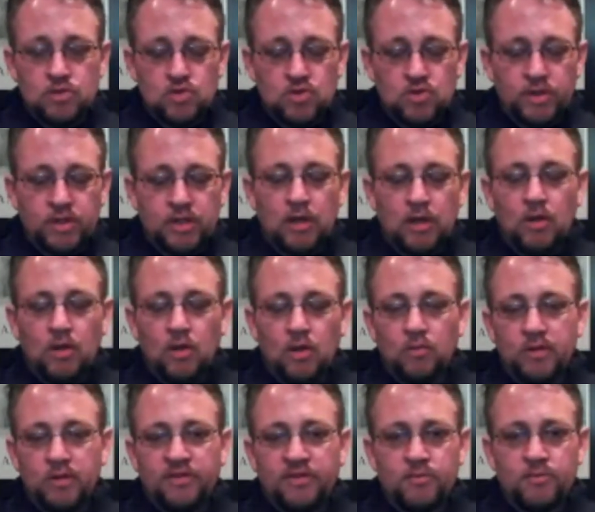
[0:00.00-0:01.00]
drilling all the
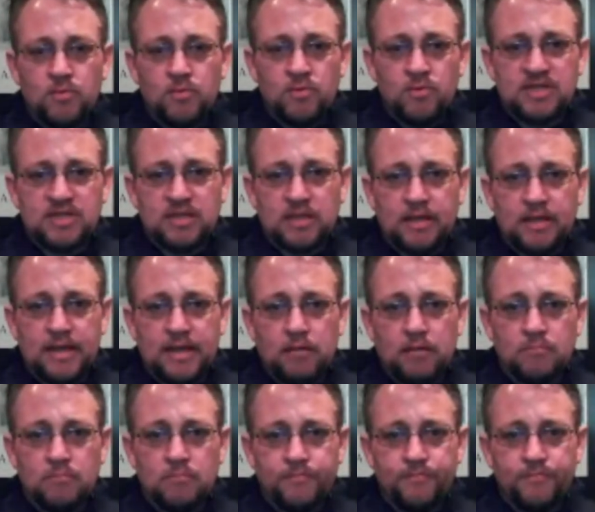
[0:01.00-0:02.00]
way through the
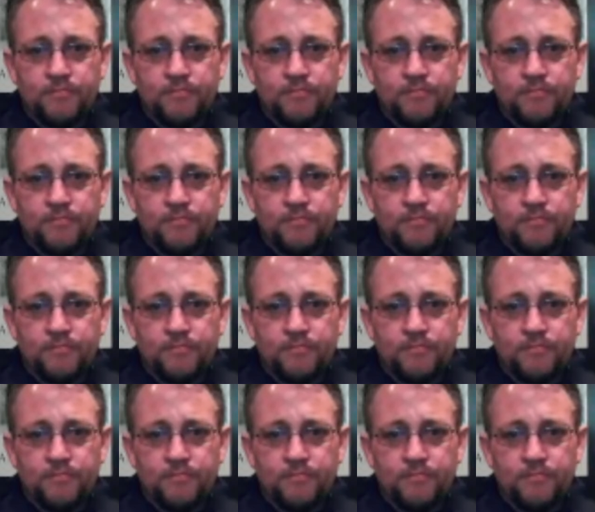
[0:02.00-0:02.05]
slab,